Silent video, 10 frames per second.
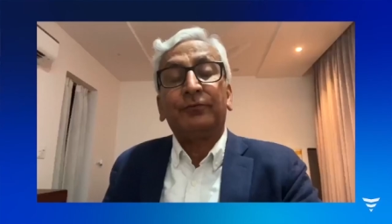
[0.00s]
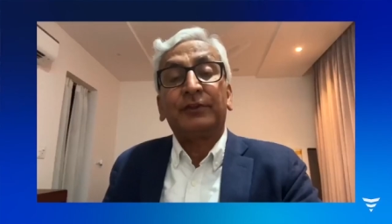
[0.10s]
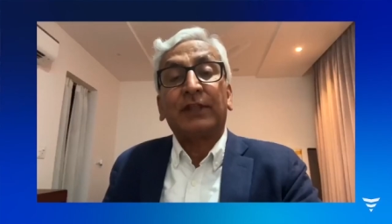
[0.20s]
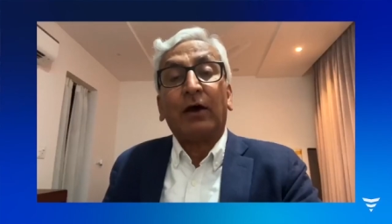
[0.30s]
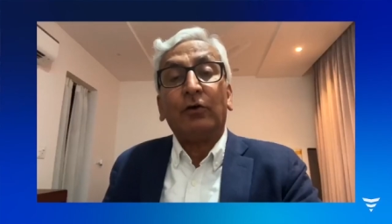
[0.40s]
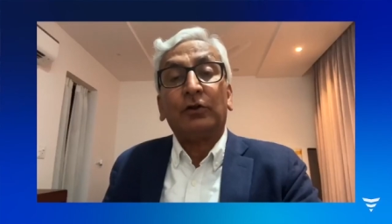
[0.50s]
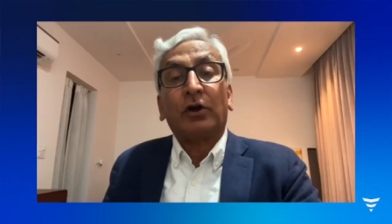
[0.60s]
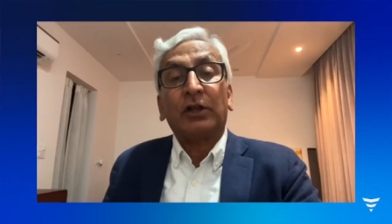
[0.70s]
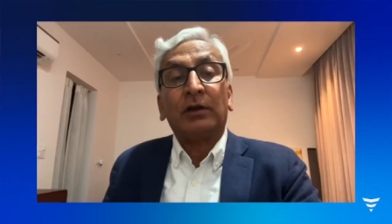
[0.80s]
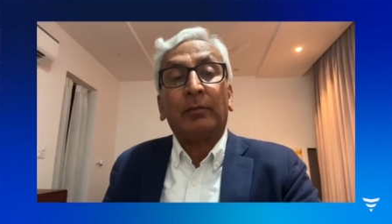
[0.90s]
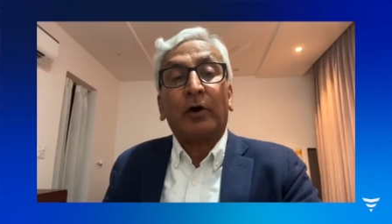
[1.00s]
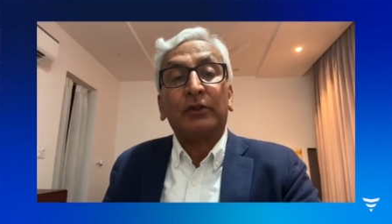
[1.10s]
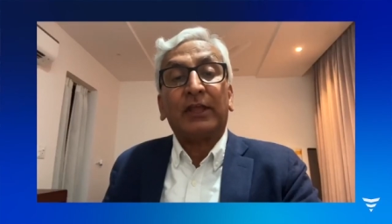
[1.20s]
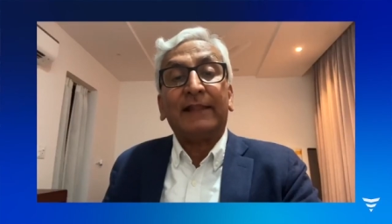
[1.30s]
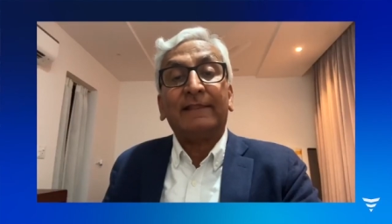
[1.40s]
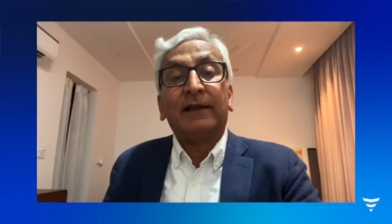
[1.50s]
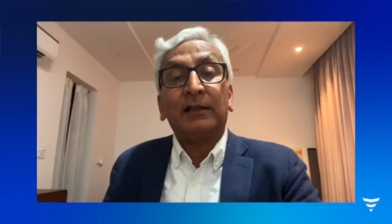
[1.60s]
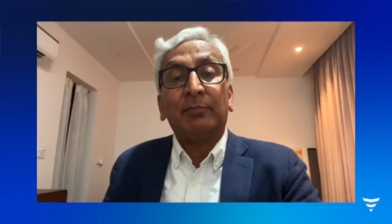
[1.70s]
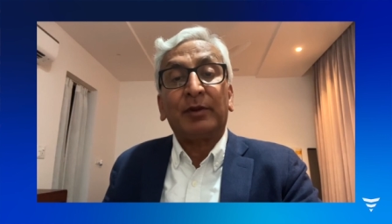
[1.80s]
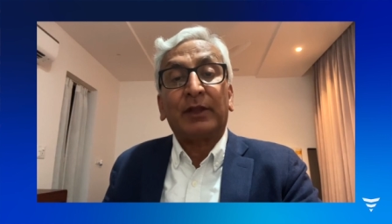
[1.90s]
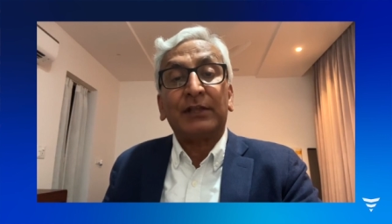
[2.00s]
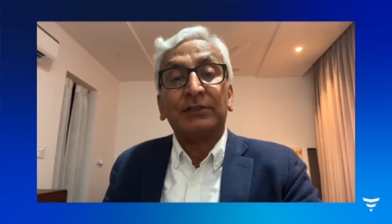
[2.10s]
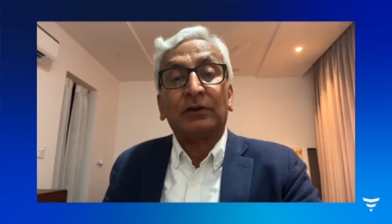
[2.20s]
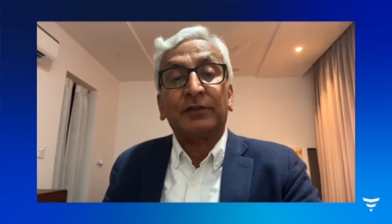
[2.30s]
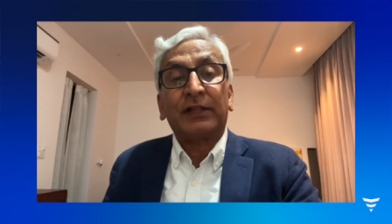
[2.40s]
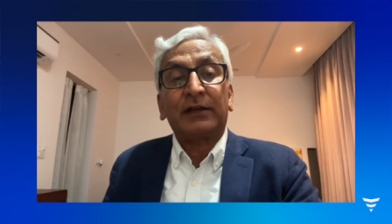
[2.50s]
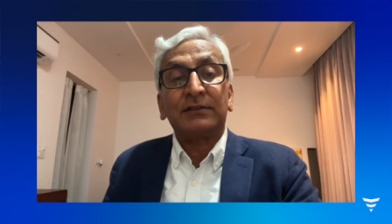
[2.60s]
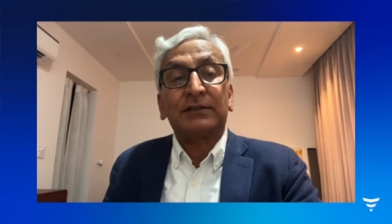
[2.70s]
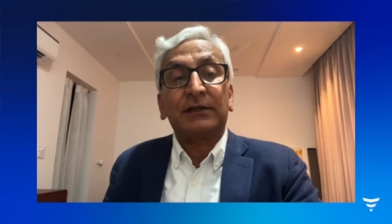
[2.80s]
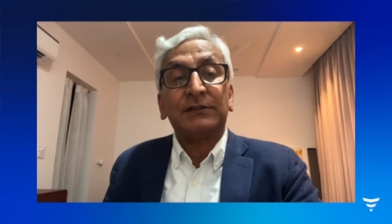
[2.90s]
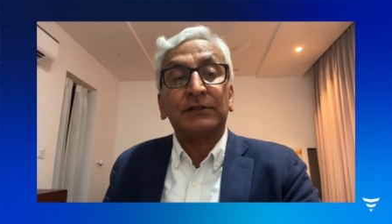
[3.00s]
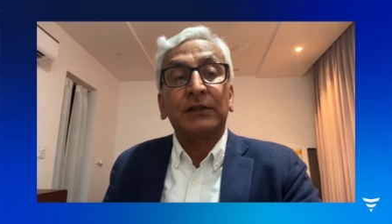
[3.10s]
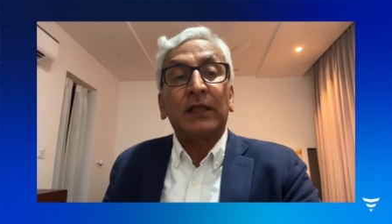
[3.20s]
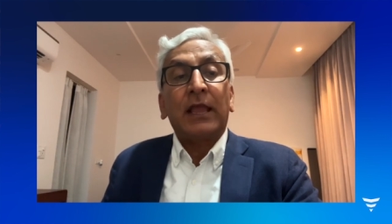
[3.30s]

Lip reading: without talking about the ethical implication of their research